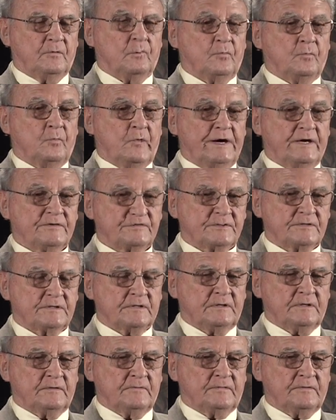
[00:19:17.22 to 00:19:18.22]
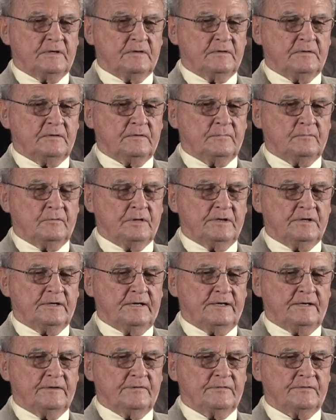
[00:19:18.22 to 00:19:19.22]
west of the uh, Hawaiian
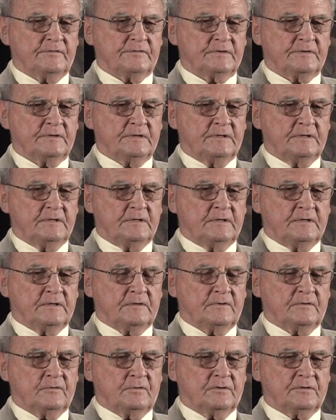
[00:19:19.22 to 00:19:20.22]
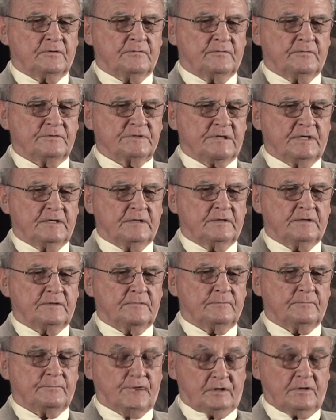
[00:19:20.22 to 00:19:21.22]
Islands, north of New
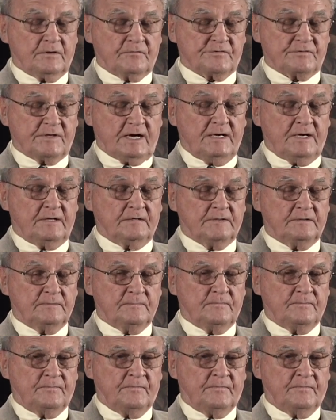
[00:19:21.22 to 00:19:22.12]
Zealand, part of China.